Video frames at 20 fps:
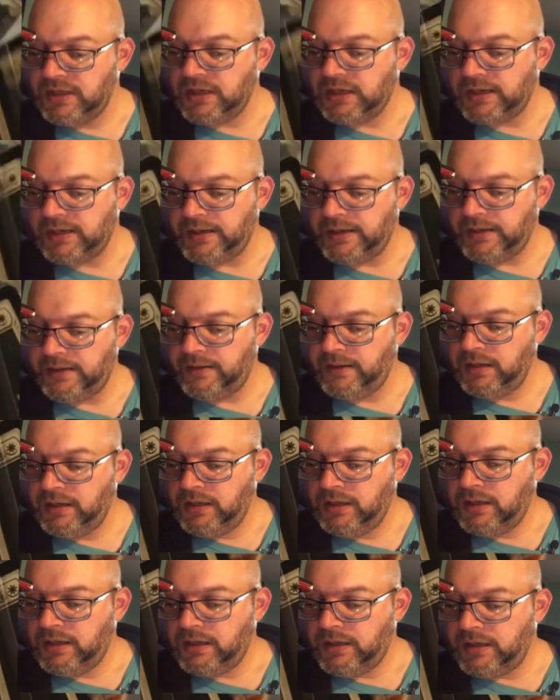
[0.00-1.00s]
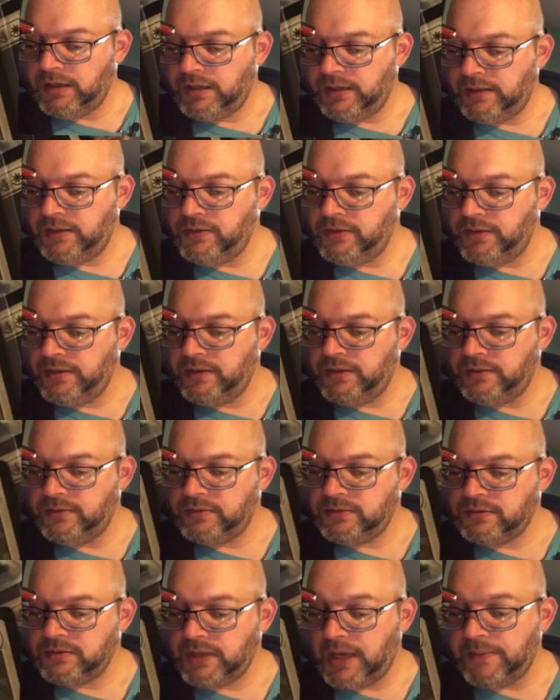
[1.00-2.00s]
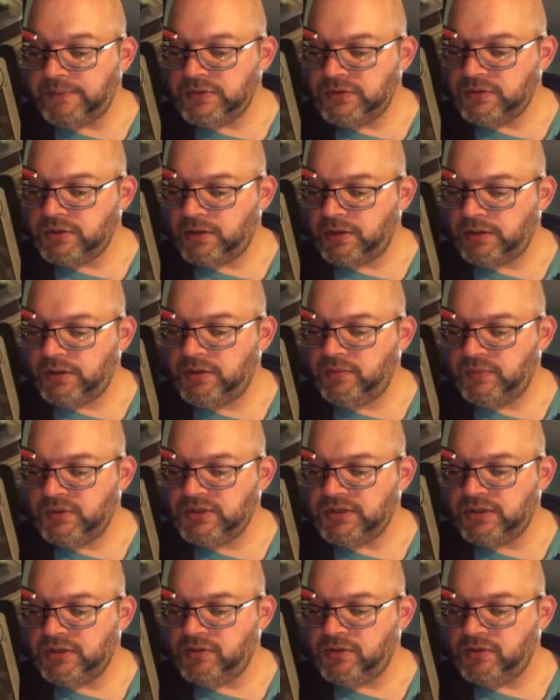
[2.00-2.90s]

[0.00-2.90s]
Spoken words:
tap 2 target humans,